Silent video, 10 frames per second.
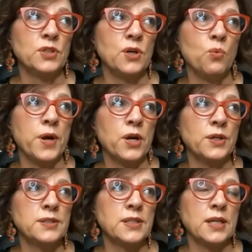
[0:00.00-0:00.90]

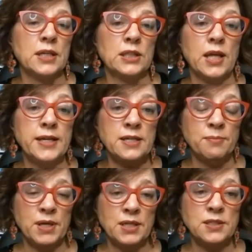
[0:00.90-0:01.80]
awareness and
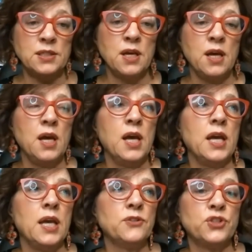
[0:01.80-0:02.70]
enlightenment,
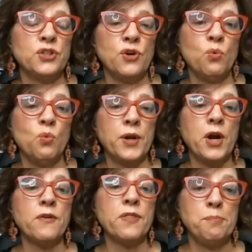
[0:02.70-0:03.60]
is to know what
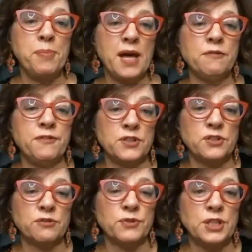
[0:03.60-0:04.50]
are the benefits
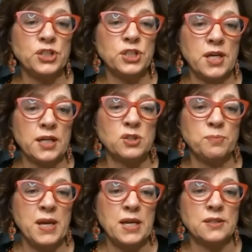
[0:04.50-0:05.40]
of reaching that
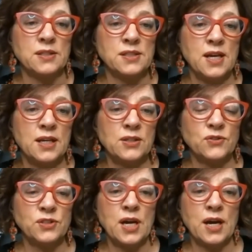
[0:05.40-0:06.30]
space.
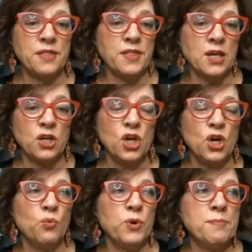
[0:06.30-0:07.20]
Because I think
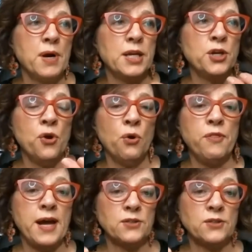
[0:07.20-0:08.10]
we might know
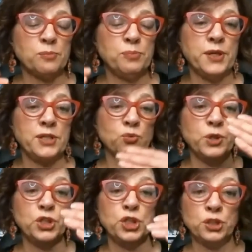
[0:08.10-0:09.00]
that's the place
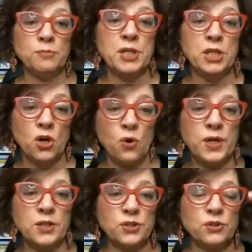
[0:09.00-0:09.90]
we should be
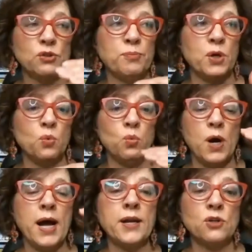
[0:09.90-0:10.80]
going to, but
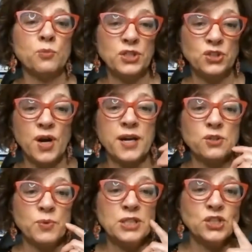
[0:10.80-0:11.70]
why are we trying
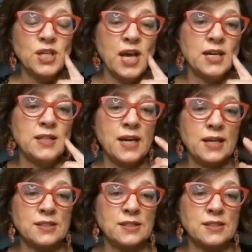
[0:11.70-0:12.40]
to reach that? And